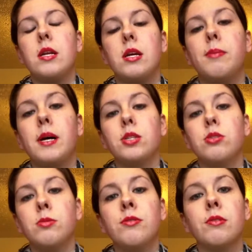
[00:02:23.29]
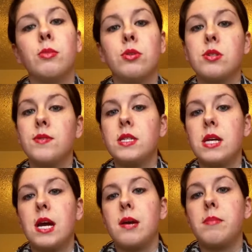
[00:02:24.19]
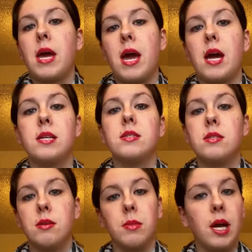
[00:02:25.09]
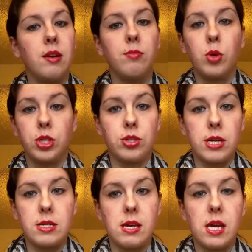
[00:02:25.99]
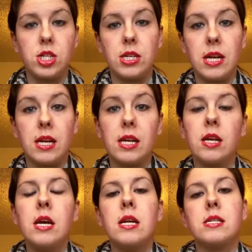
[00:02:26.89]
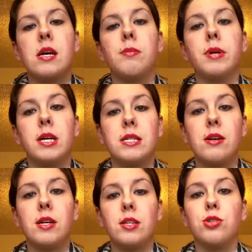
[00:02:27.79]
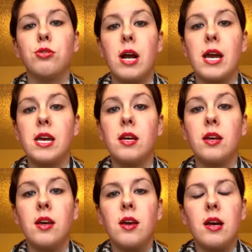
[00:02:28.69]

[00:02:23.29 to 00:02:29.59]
Nail polish remover most of the time has some kind of moisturizing agent in it to help cut down on the drying